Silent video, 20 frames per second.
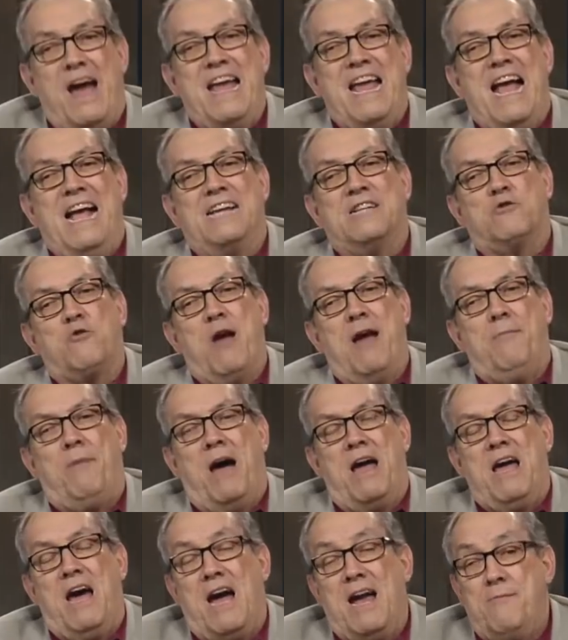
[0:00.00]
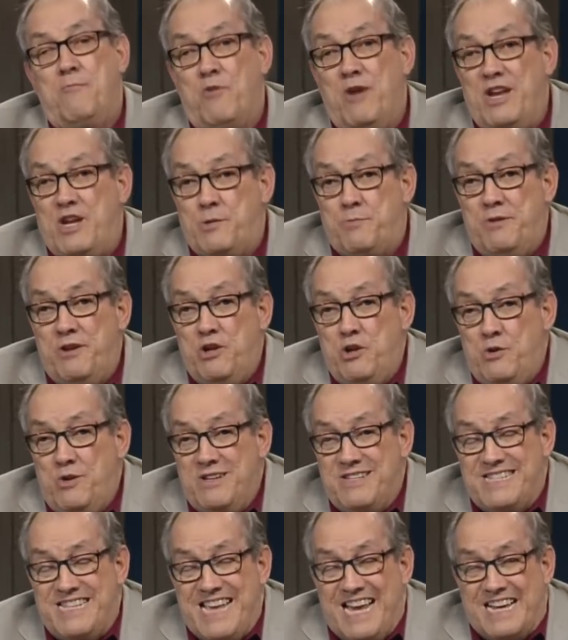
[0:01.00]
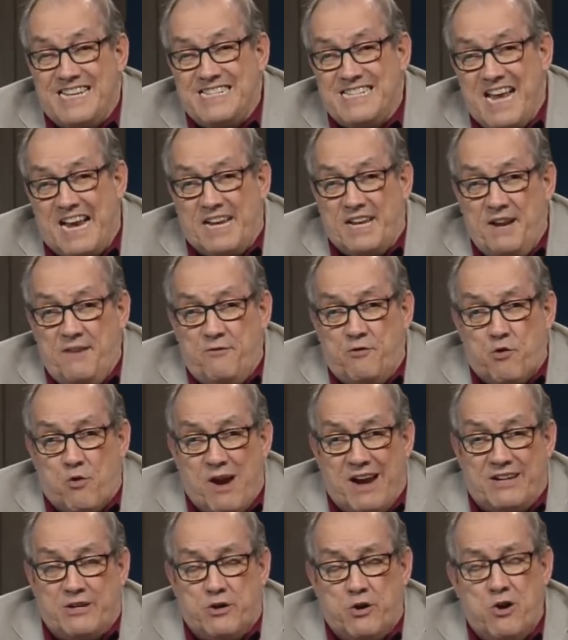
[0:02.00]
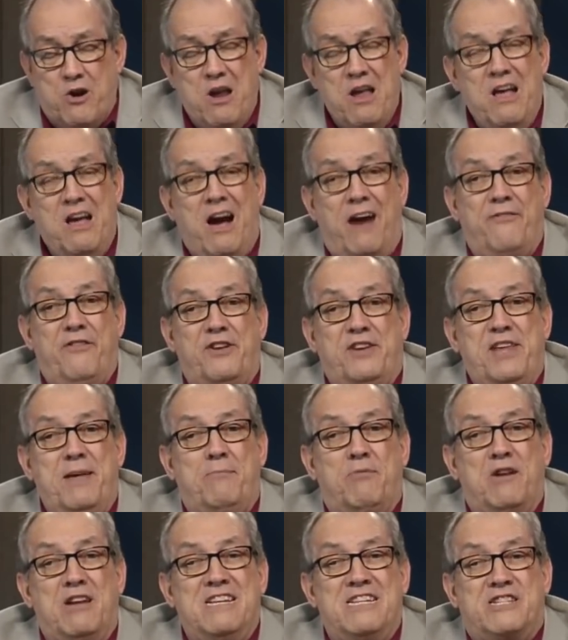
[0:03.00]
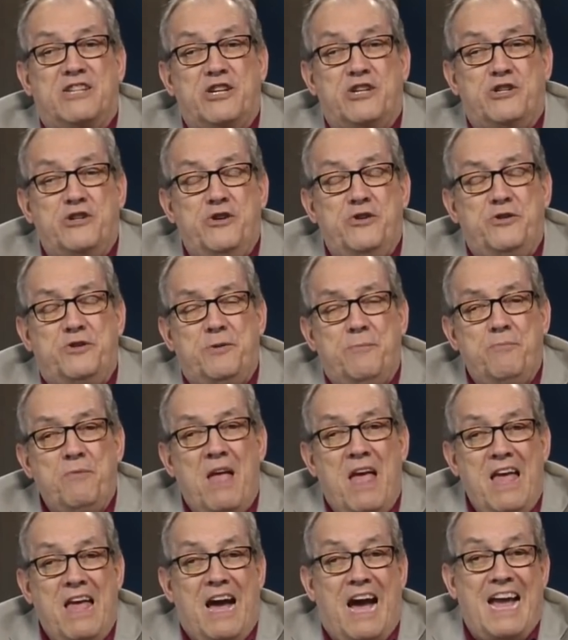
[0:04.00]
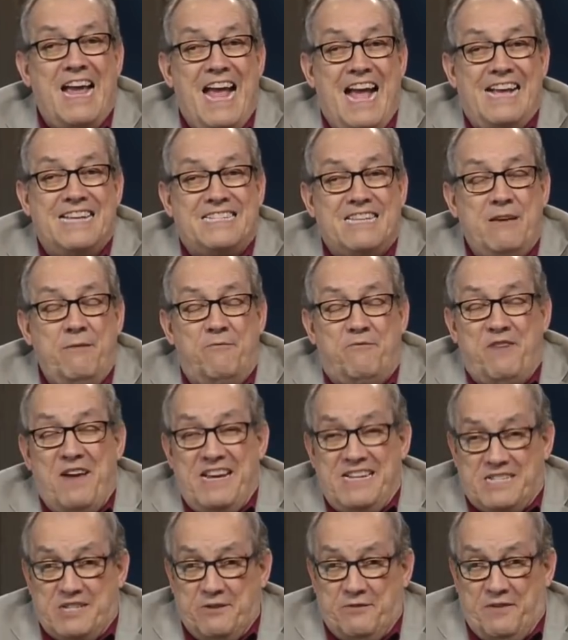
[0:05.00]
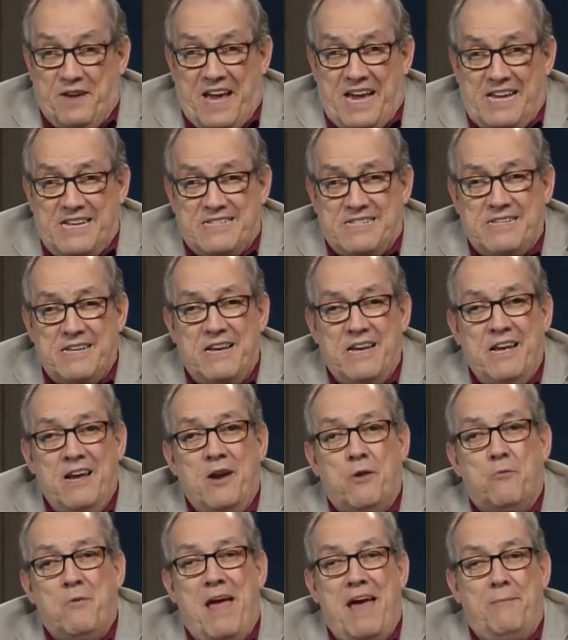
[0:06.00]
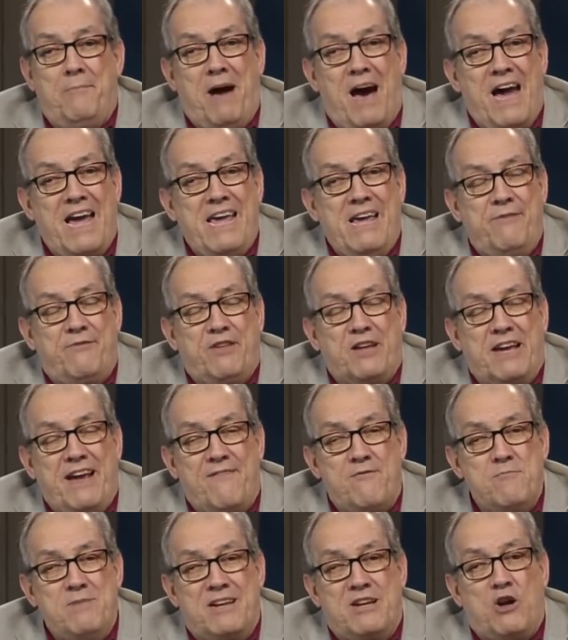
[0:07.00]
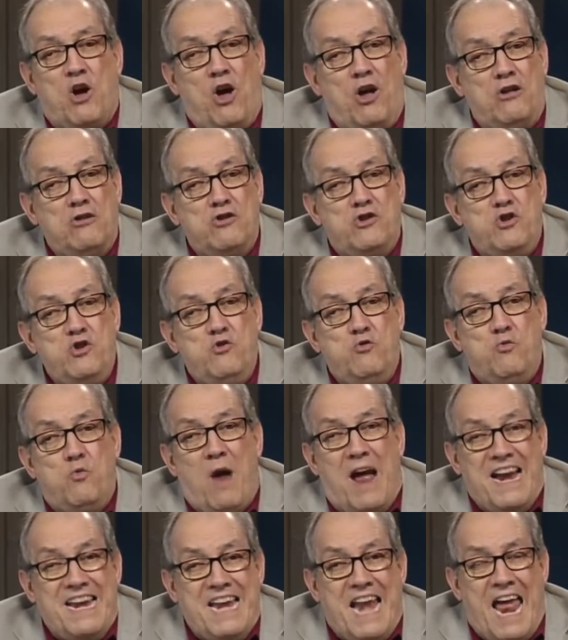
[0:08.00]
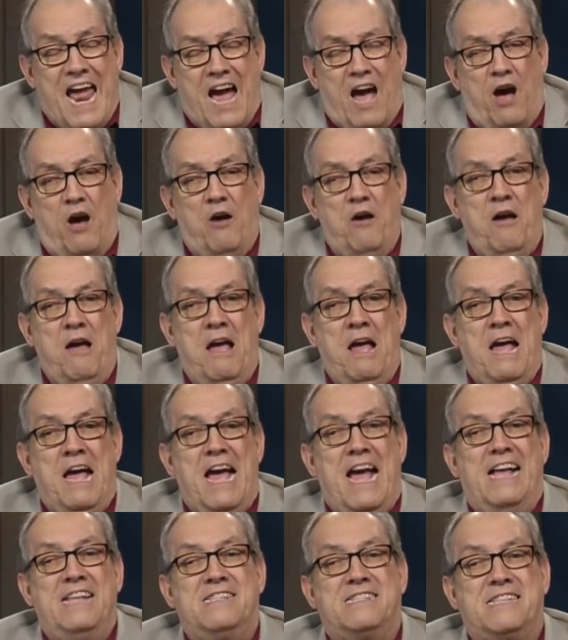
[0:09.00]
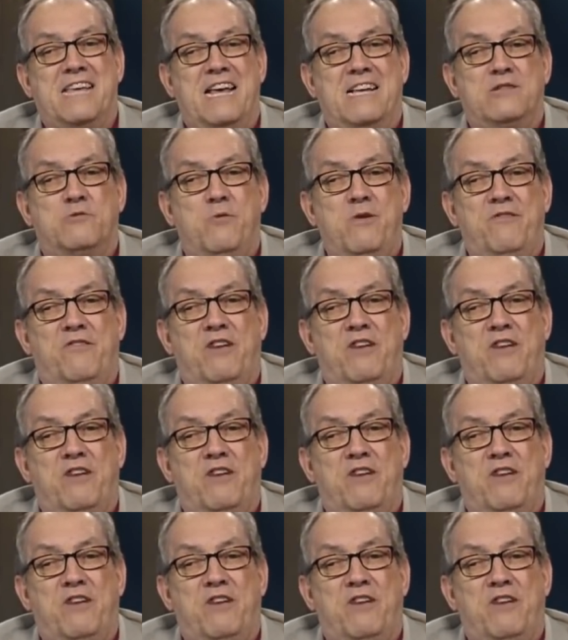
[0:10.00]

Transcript: know, I asked Rabbi Haim Richman, who is the executive director of the Temple Institute, I asked him face-to-face, Rabbi, if the government calls you right now and says,